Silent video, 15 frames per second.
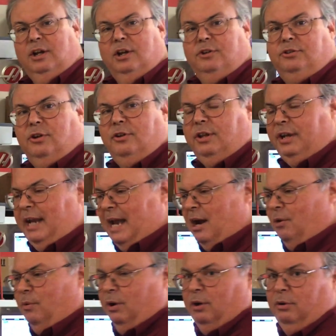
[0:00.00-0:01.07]
so that now
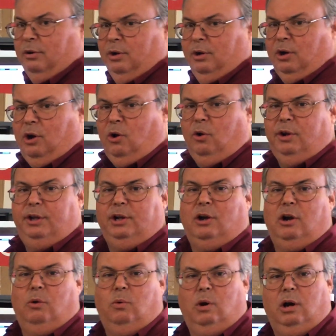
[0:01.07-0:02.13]
we're holding
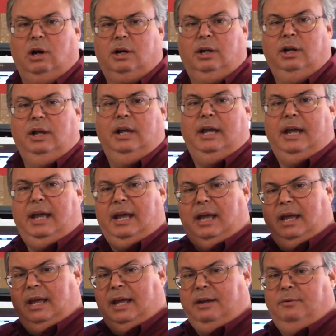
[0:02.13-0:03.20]
our work
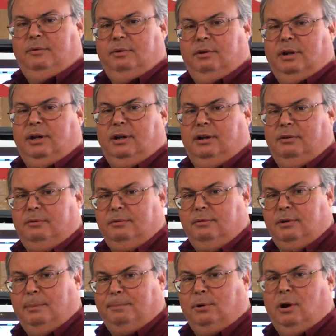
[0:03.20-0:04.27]
and
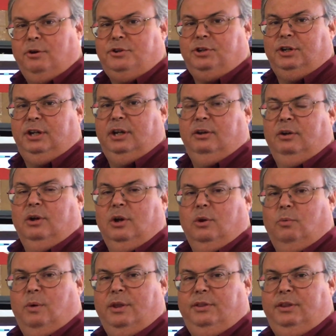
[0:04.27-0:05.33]
approaching it
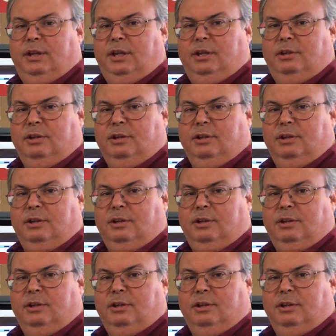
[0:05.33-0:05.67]
with the